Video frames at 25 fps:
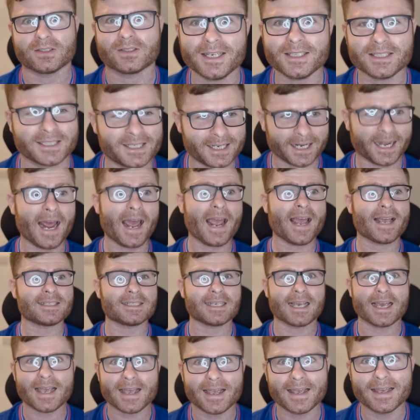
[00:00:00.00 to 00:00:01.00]
It's
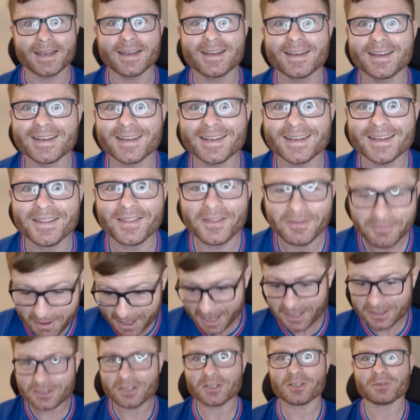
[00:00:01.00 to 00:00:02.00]
crazy. The
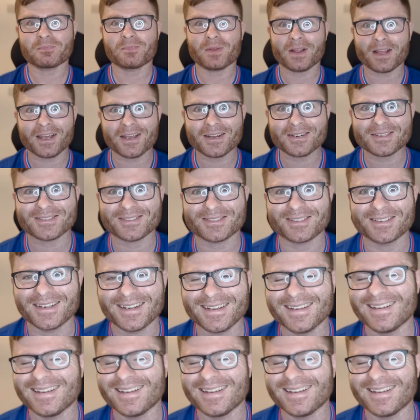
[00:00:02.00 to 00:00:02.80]
Rangers players...